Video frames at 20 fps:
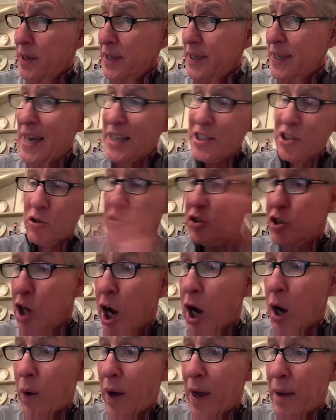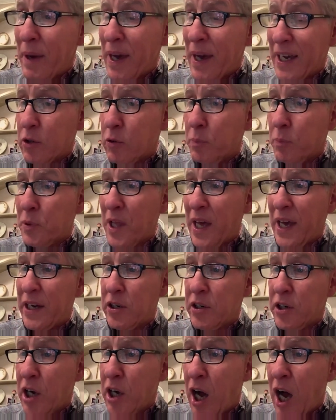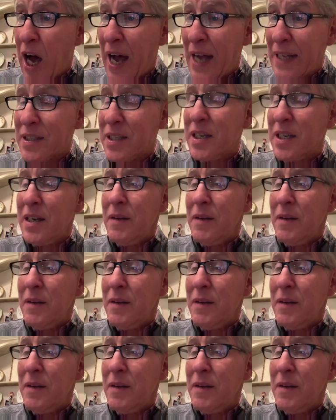Yes or no, am I going to apply or not?